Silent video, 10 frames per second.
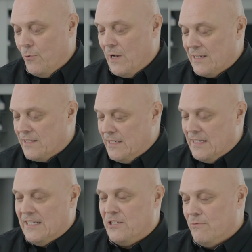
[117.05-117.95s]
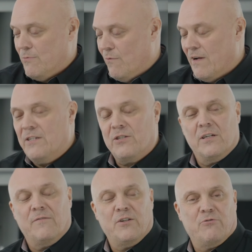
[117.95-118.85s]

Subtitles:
we actually need to remove any surface